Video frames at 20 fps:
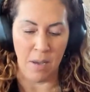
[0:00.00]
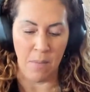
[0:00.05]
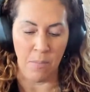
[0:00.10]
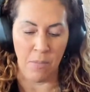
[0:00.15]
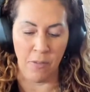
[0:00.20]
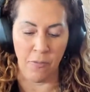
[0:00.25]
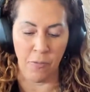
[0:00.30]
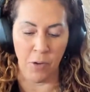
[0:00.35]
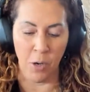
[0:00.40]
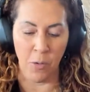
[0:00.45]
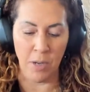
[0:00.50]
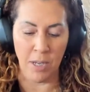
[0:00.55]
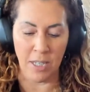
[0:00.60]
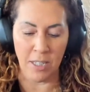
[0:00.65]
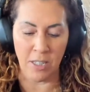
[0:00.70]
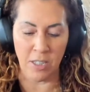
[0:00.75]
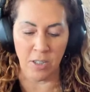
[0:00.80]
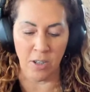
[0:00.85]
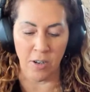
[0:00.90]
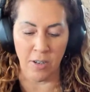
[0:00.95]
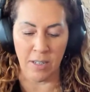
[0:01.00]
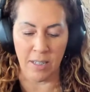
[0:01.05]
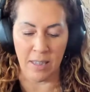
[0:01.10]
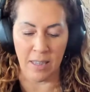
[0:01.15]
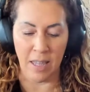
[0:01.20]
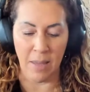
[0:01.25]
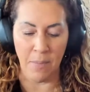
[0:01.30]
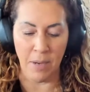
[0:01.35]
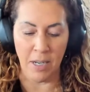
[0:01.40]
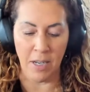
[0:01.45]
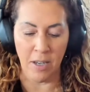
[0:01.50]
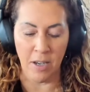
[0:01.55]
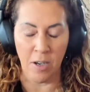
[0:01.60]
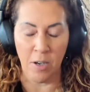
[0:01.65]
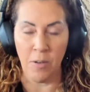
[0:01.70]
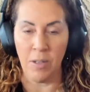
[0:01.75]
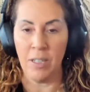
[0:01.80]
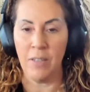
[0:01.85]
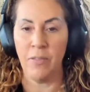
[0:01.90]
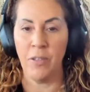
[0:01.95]
Before we get started, let me
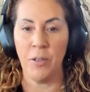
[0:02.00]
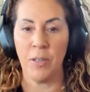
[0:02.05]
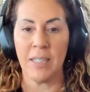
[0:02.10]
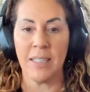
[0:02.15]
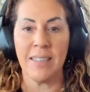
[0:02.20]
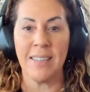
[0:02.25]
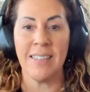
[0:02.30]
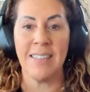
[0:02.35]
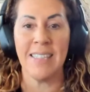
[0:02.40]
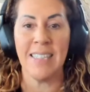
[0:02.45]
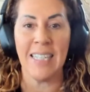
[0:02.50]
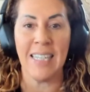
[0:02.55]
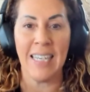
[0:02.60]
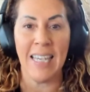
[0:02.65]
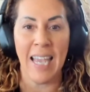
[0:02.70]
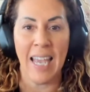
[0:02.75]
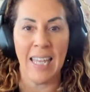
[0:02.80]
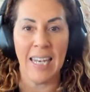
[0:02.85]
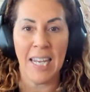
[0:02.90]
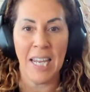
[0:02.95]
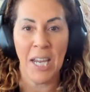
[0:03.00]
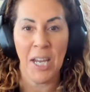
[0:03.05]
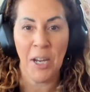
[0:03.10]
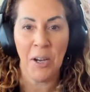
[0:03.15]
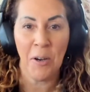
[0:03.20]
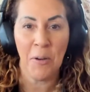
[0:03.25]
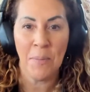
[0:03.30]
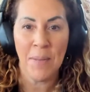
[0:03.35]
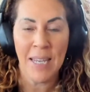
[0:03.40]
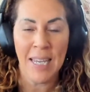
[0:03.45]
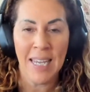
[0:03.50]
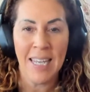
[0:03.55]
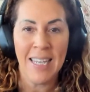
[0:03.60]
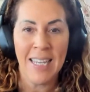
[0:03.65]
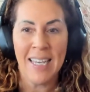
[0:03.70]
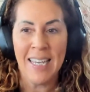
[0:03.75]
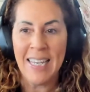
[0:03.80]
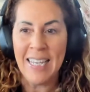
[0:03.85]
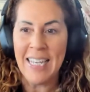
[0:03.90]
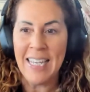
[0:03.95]
know if you can see and hear me